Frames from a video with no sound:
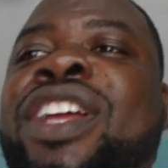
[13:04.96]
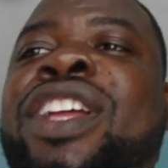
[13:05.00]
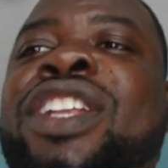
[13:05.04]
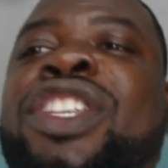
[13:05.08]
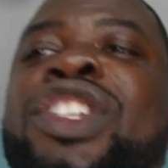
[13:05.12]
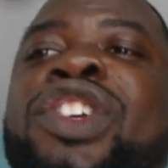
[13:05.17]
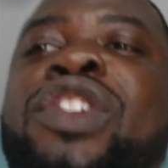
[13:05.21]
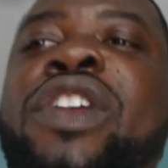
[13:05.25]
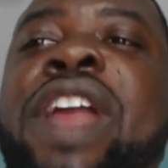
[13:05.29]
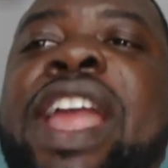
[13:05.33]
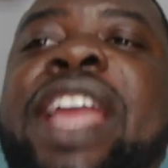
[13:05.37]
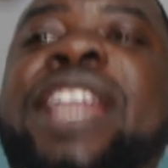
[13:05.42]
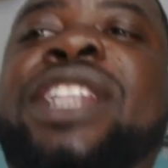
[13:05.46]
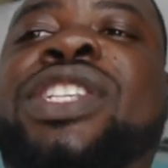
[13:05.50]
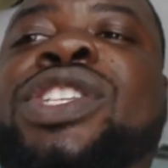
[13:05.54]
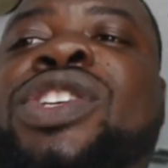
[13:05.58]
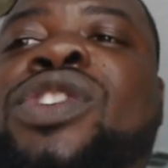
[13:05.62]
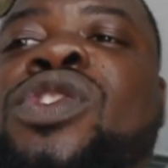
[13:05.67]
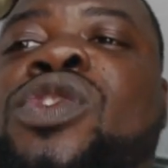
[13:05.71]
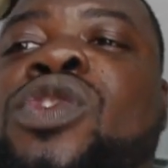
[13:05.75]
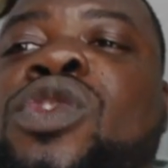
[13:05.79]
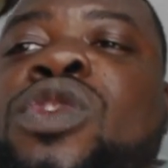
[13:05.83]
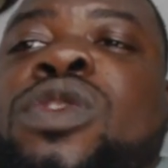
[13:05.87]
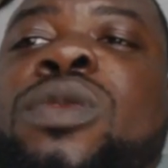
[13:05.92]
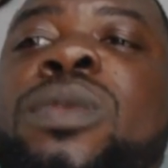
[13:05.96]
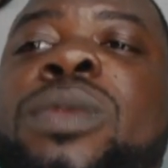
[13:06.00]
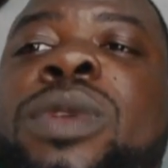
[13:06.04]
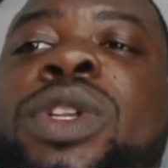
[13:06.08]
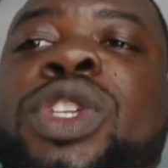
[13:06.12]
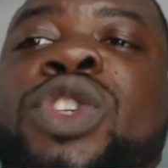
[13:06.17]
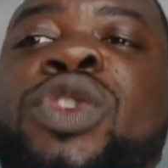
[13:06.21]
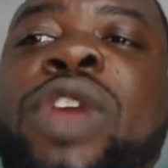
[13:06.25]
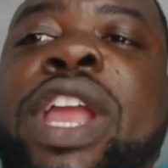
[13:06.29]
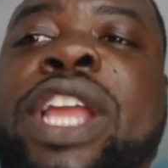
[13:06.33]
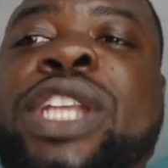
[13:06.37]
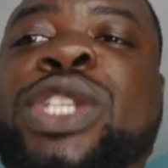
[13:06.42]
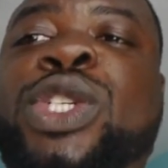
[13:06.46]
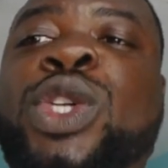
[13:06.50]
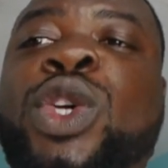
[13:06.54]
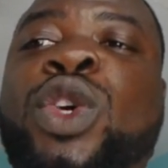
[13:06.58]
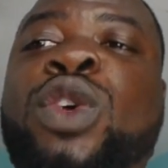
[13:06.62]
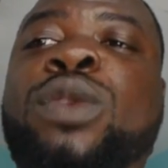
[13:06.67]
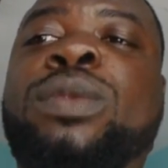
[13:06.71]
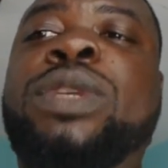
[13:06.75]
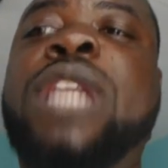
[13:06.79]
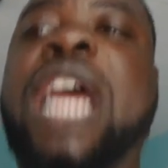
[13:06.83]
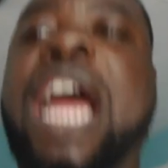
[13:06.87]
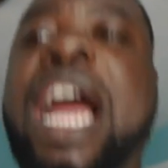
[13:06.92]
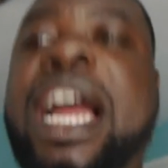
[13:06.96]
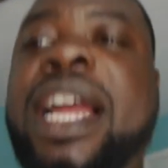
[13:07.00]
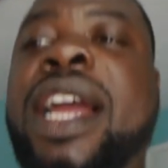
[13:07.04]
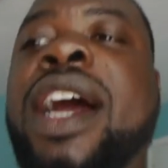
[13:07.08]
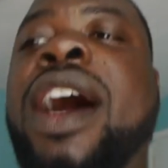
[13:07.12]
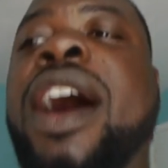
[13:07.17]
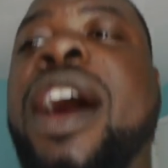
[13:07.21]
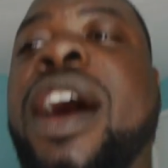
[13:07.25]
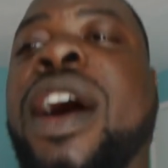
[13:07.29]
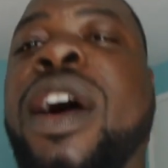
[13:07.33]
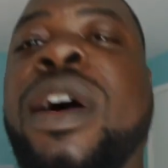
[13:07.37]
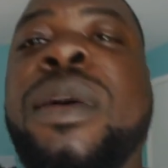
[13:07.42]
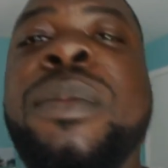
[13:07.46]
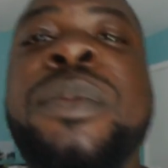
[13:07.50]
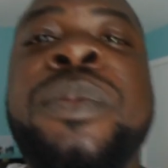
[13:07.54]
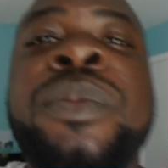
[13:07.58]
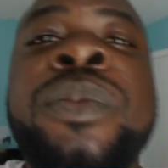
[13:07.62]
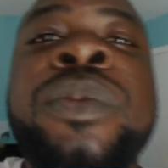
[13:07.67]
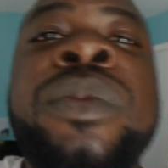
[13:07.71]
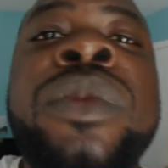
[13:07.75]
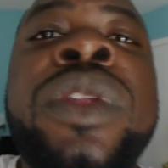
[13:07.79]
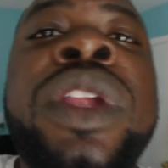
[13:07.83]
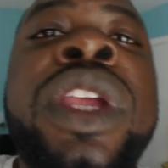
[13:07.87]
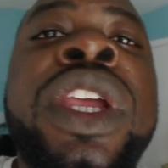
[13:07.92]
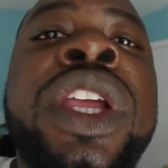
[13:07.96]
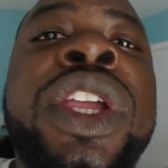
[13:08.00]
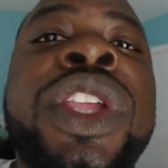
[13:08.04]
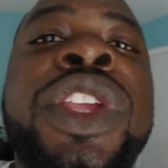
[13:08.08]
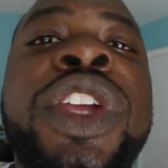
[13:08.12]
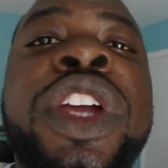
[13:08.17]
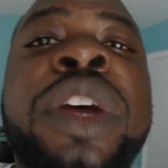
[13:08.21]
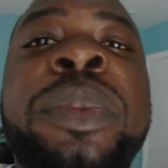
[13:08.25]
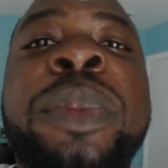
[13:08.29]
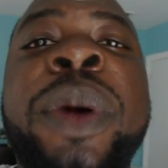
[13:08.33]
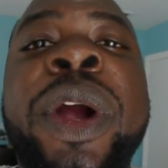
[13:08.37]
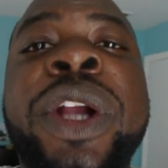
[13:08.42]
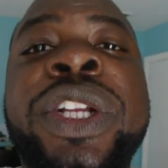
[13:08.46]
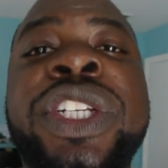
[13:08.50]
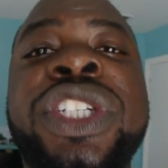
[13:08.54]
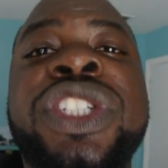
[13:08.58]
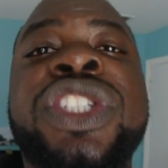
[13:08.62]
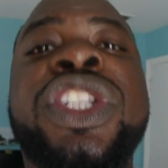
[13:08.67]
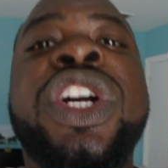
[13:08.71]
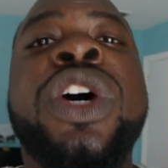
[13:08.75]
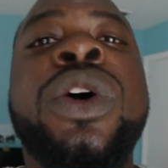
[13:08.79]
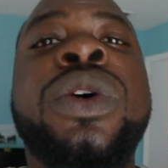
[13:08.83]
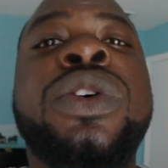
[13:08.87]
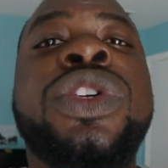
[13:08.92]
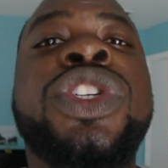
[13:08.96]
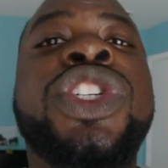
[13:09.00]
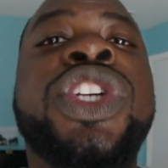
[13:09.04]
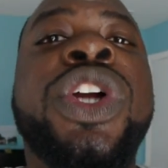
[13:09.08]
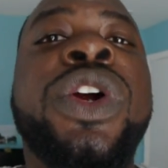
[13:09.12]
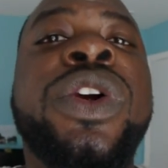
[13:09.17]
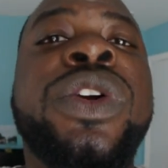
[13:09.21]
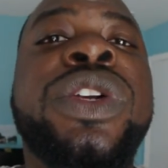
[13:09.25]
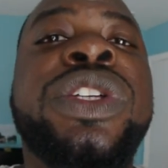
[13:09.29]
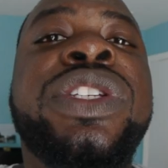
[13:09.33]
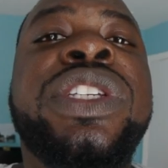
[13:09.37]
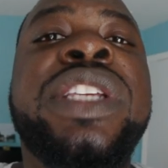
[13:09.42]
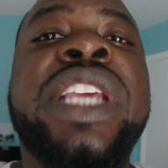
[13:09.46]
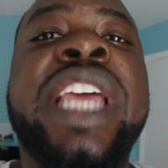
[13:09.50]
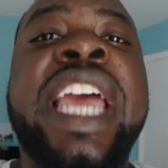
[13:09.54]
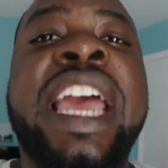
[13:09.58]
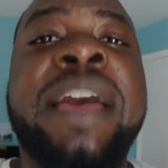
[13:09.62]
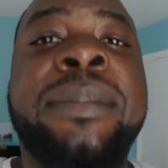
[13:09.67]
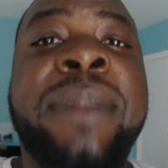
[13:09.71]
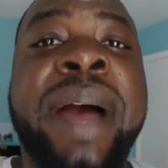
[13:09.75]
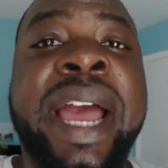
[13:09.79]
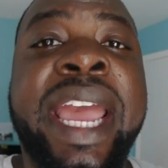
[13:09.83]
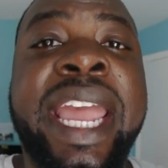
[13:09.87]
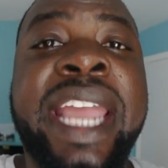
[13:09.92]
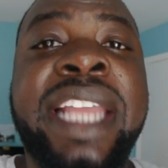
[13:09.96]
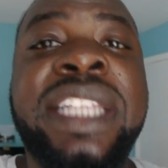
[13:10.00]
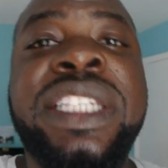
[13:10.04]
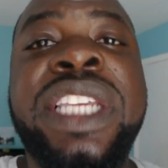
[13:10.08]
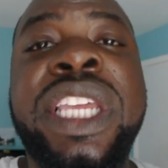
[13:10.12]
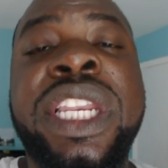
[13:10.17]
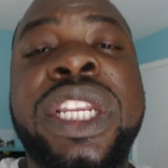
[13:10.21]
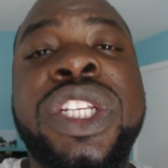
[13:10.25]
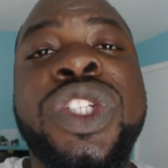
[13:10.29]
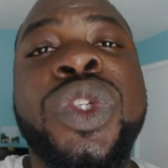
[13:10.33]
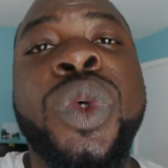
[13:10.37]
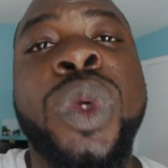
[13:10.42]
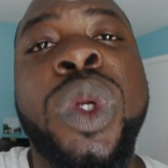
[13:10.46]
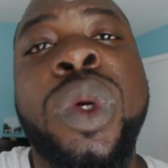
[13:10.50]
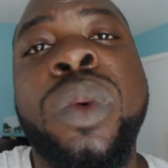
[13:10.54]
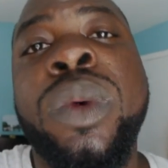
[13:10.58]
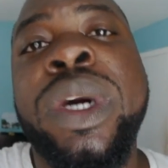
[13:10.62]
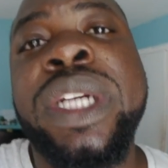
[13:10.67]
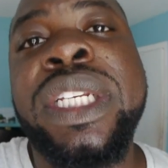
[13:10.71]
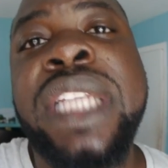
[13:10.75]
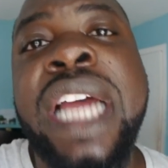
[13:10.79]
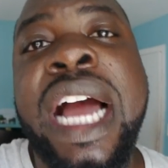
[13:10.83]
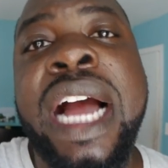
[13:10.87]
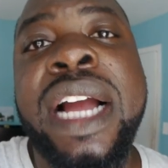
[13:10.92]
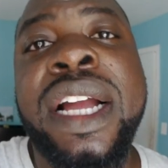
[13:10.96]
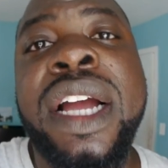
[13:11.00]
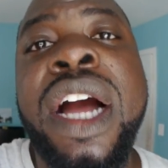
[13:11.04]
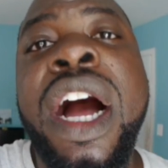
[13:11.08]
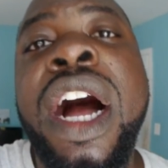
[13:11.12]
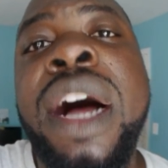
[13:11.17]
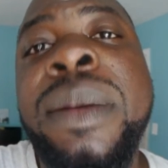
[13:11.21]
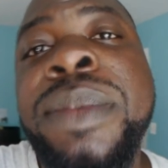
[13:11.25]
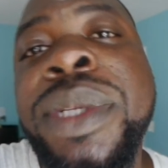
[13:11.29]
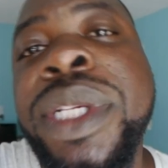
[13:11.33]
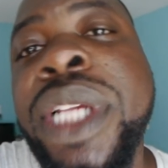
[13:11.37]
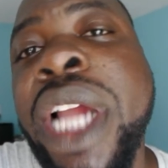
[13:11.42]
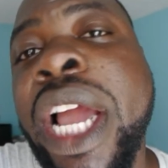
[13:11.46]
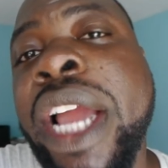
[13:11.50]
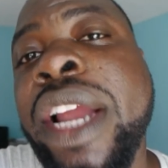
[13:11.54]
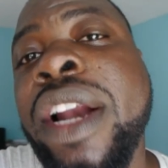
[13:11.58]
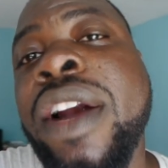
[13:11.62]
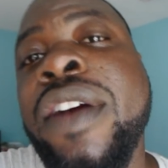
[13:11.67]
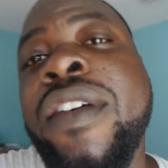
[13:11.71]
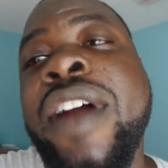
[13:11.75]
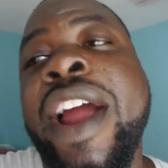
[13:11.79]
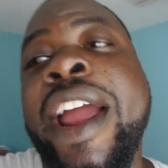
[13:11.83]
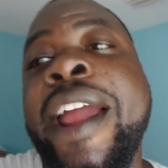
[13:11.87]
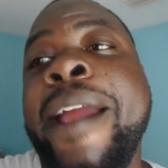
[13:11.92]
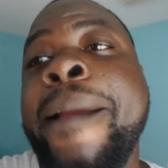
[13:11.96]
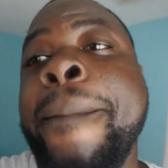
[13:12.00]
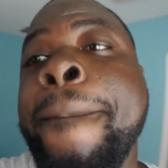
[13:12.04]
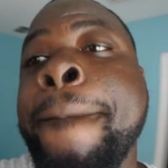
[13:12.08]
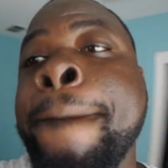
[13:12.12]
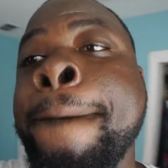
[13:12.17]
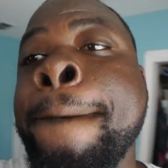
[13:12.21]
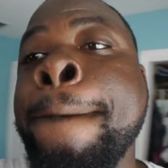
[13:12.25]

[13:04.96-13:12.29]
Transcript: TradeTube, TradeTube.com. You can purchase those shirts at my 18and21.com site, alright?